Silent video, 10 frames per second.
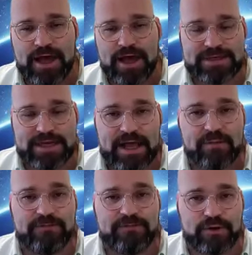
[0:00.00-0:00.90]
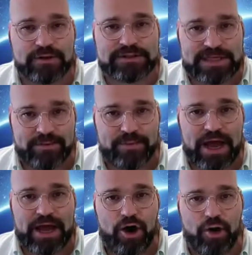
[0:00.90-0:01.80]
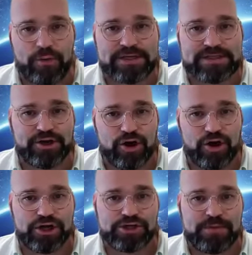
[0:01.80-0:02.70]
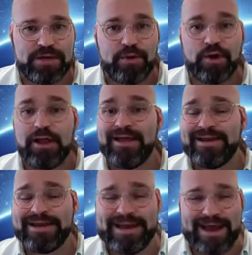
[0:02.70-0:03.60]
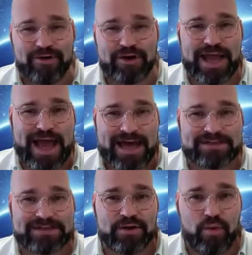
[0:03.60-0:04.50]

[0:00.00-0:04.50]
As a helpful tip, I always encourage people never to ask the